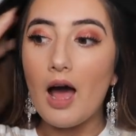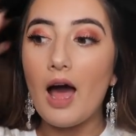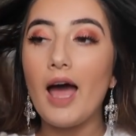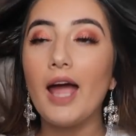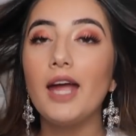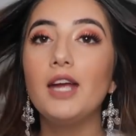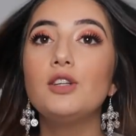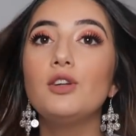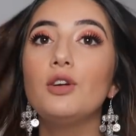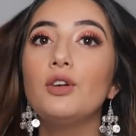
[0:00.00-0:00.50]

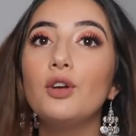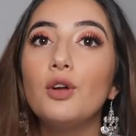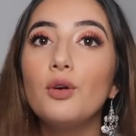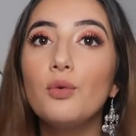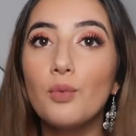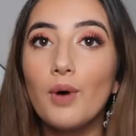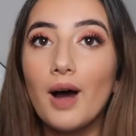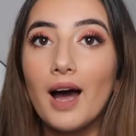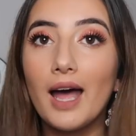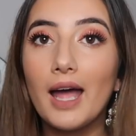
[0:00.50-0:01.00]
I don't
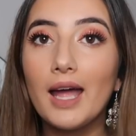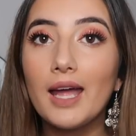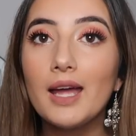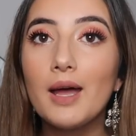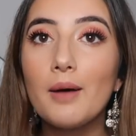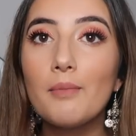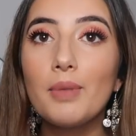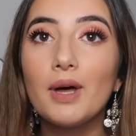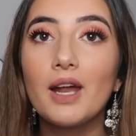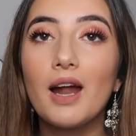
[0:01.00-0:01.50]
know
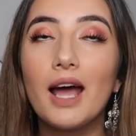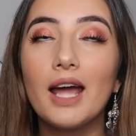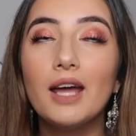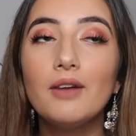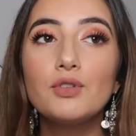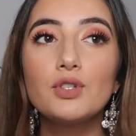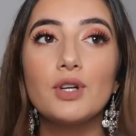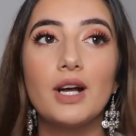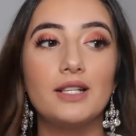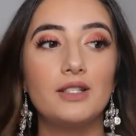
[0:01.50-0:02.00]
why, but I
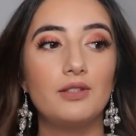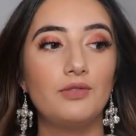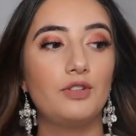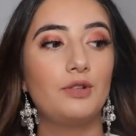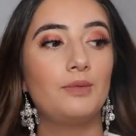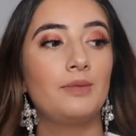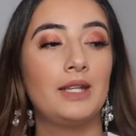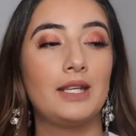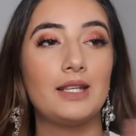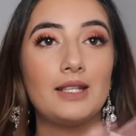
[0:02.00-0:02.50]
have tried to
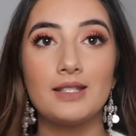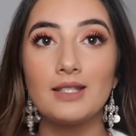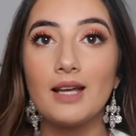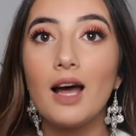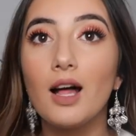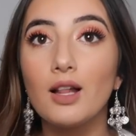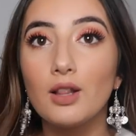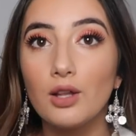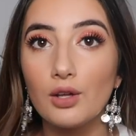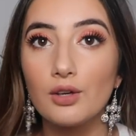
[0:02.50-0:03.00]
film this
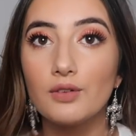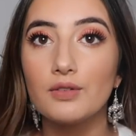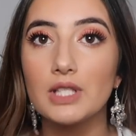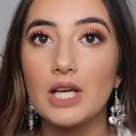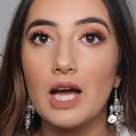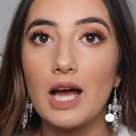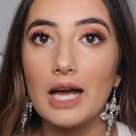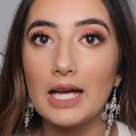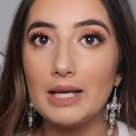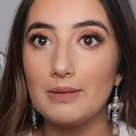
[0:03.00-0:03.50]
a lot of
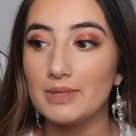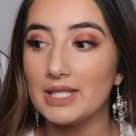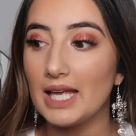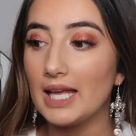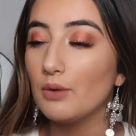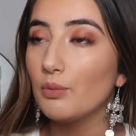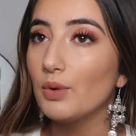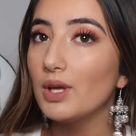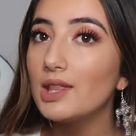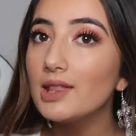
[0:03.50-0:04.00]
times,
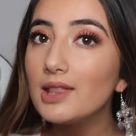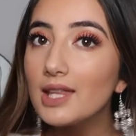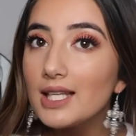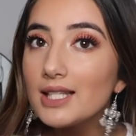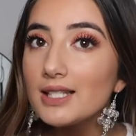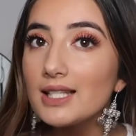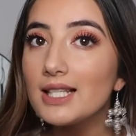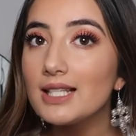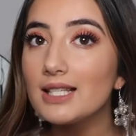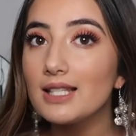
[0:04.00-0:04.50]
and with
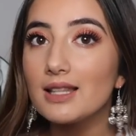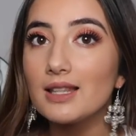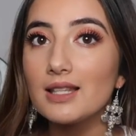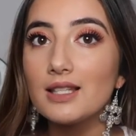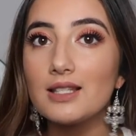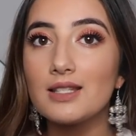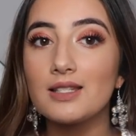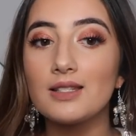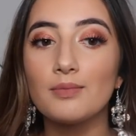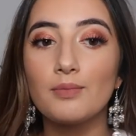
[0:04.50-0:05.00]
these, like,
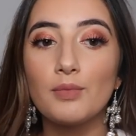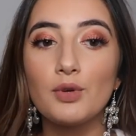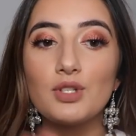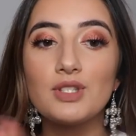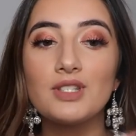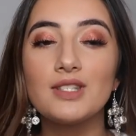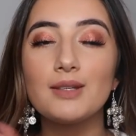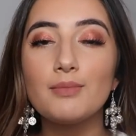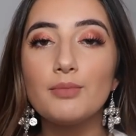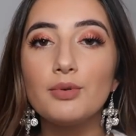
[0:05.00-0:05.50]
this
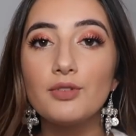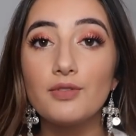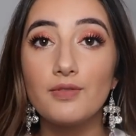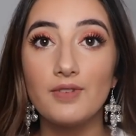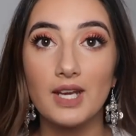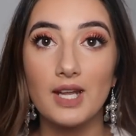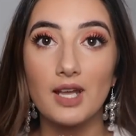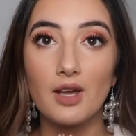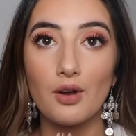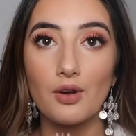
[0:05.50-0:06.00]
most simple
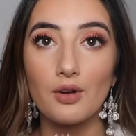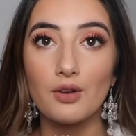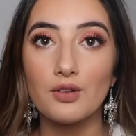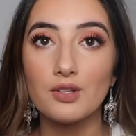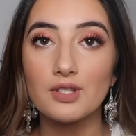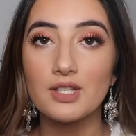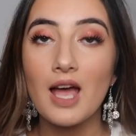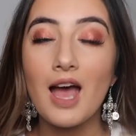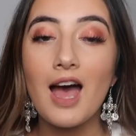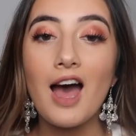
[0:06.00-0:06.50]

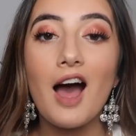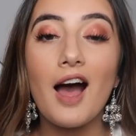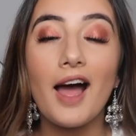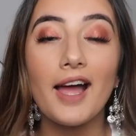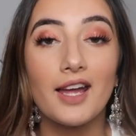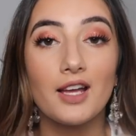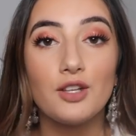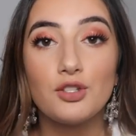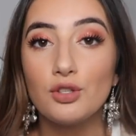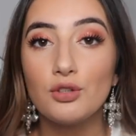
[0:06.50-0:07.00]
videos,
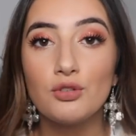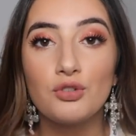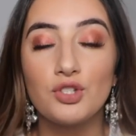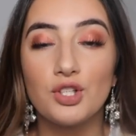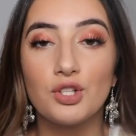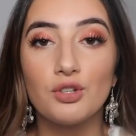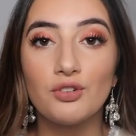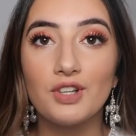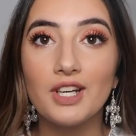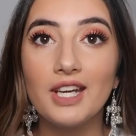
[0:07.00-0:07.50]
I get so
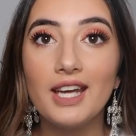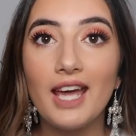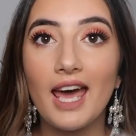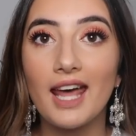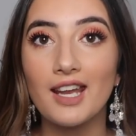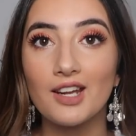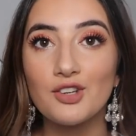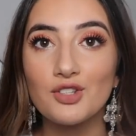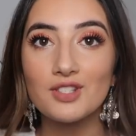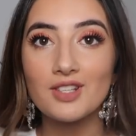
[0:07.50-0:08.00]
jittery
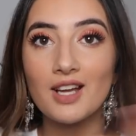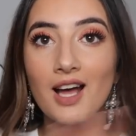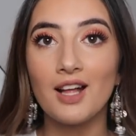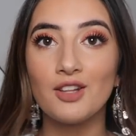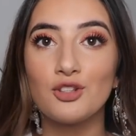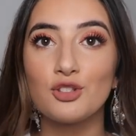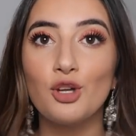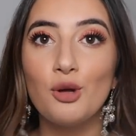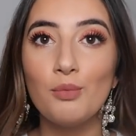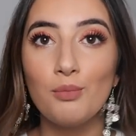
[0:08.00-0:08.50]
and I just
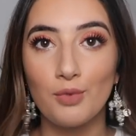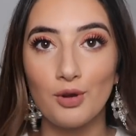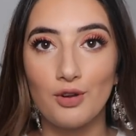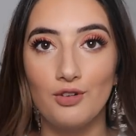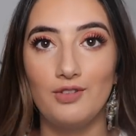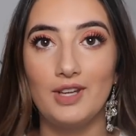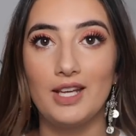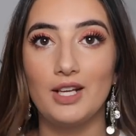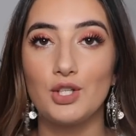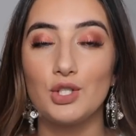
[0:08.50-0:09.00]
can't stop
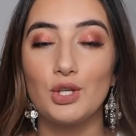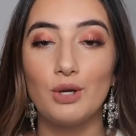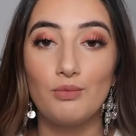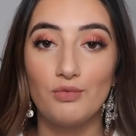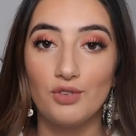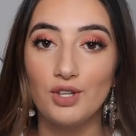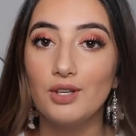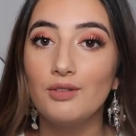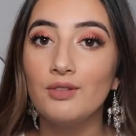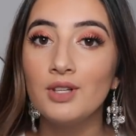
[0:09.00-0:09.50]
moving. So
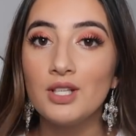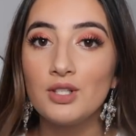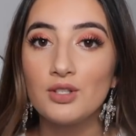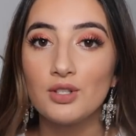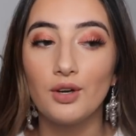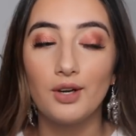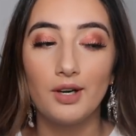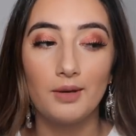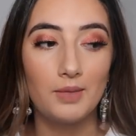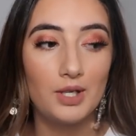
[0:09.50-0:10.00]
I'm really, really
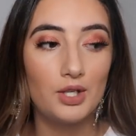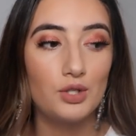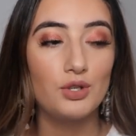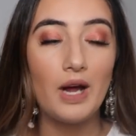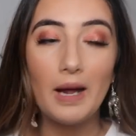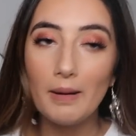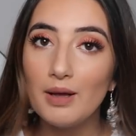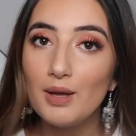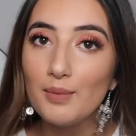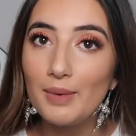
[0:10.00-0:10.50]
sorry. I'm gonna
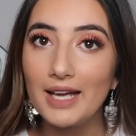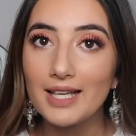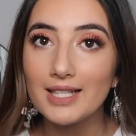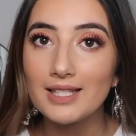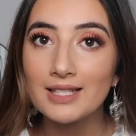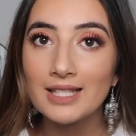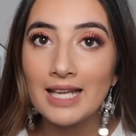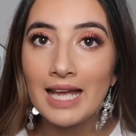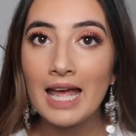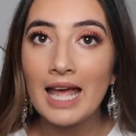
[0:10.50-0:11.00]
try my
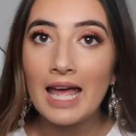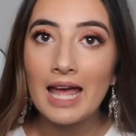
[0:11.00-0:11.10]
best.